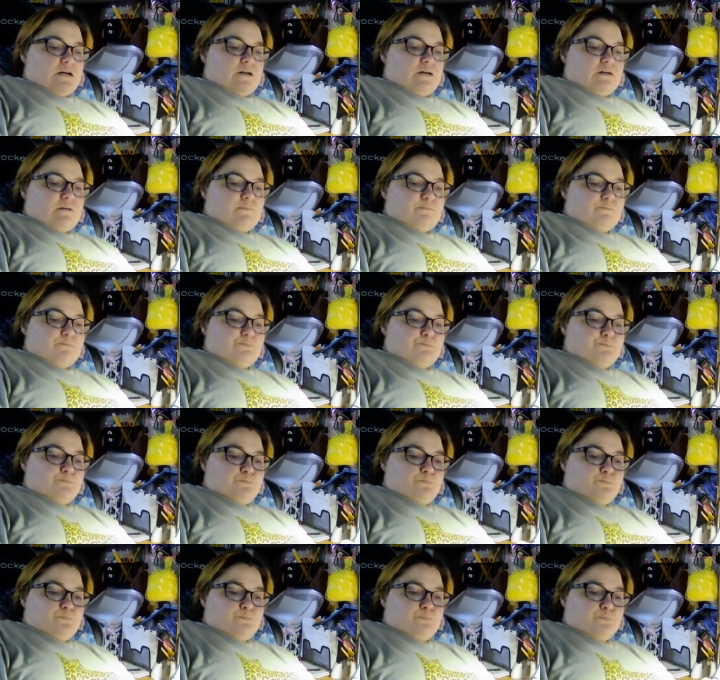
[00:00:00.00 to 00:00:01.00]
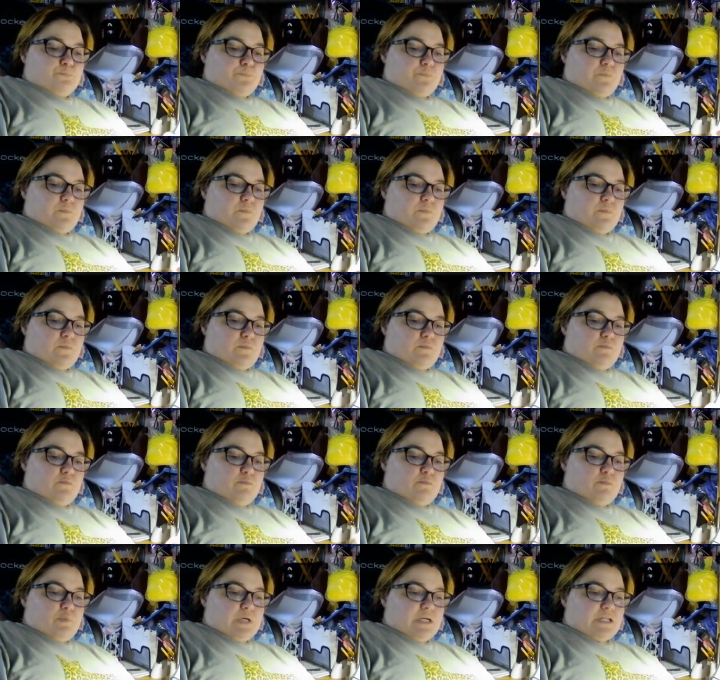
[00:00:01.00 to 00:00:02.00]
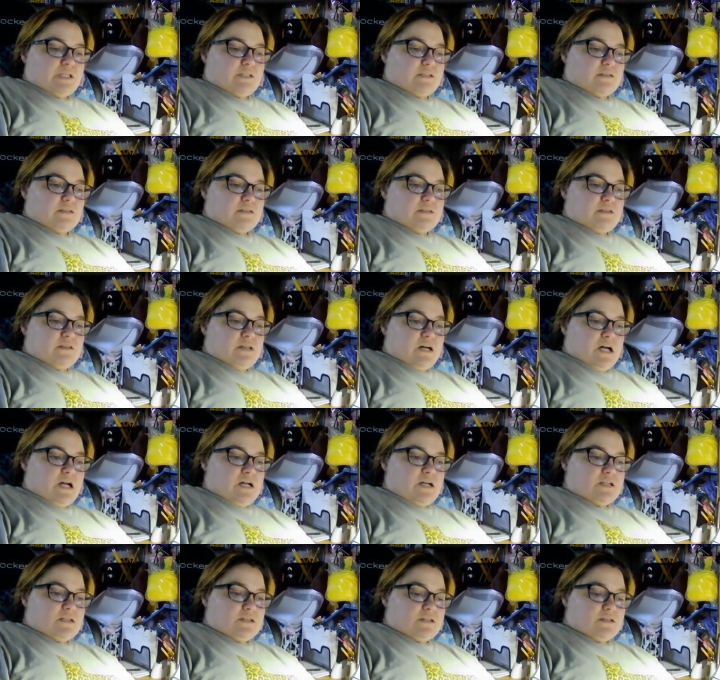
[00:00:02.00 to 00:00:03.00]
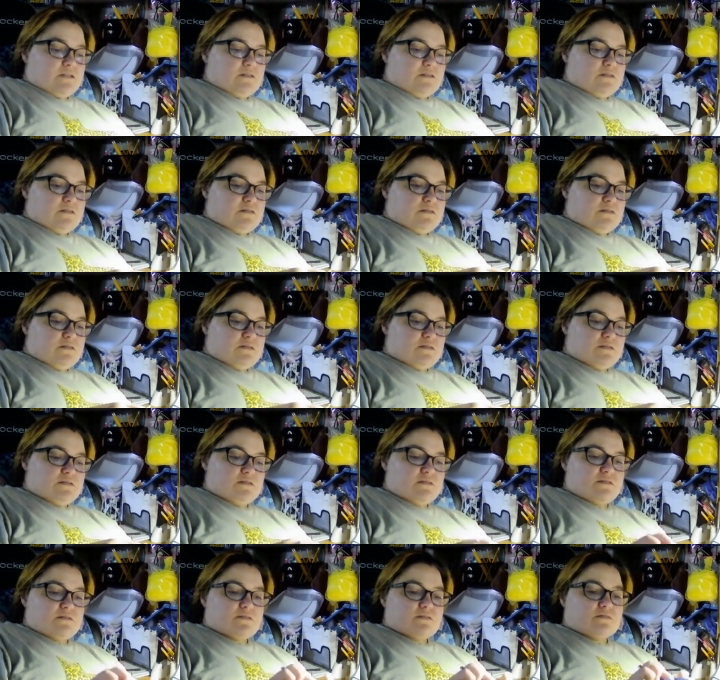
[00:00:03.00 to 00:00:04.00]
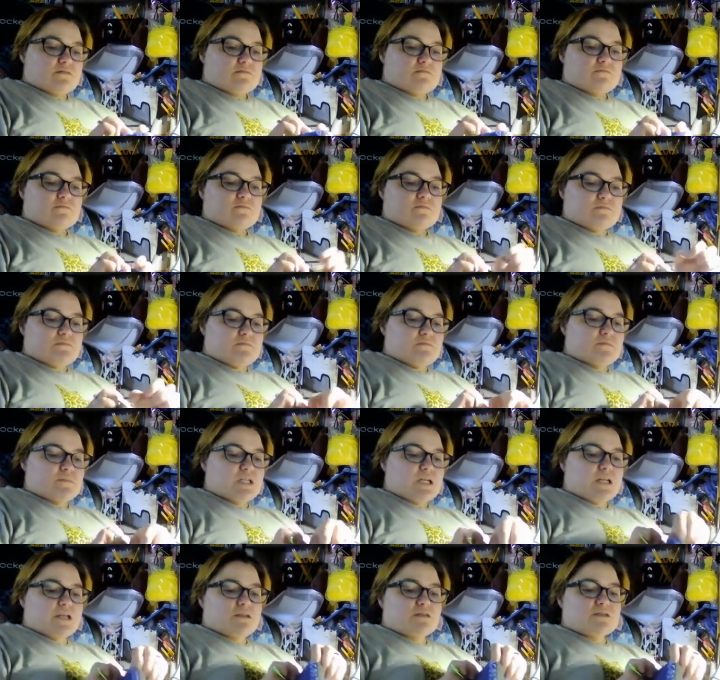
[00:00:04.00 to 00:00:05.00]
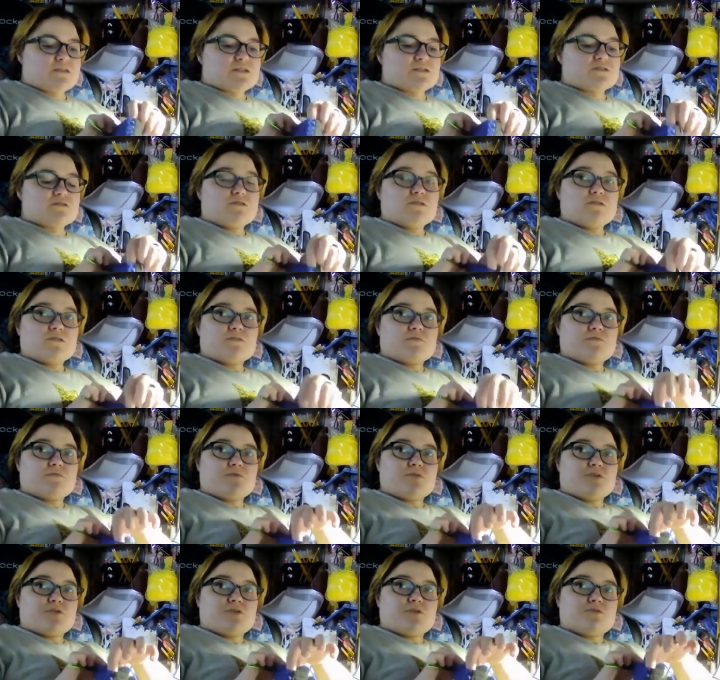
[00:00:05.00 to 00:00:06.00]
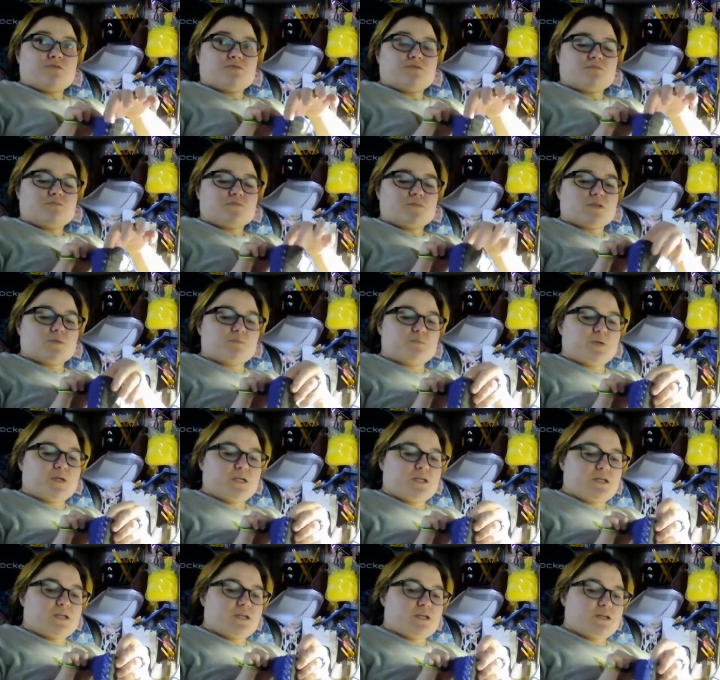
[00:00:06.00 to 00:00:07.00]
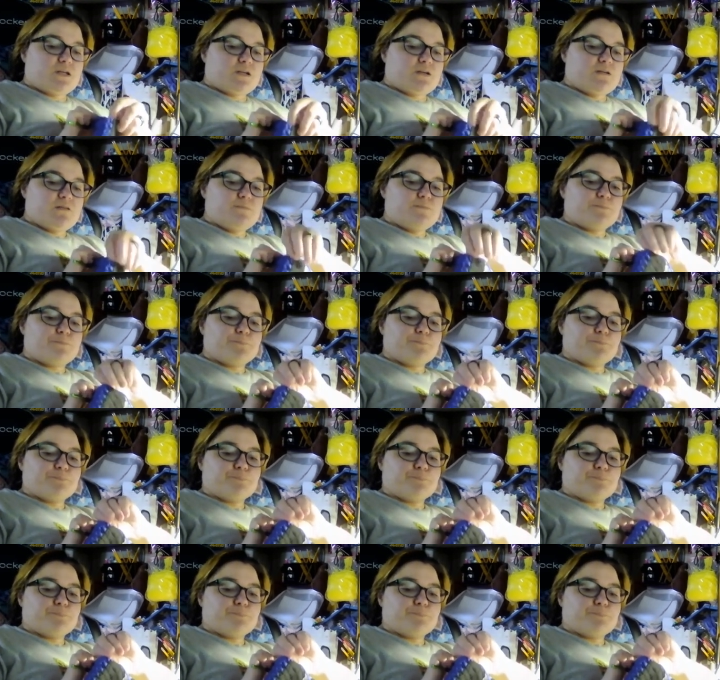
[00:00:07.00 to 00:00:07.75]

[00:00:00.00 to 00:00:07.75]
Um, but that is getting the start for the pinky here.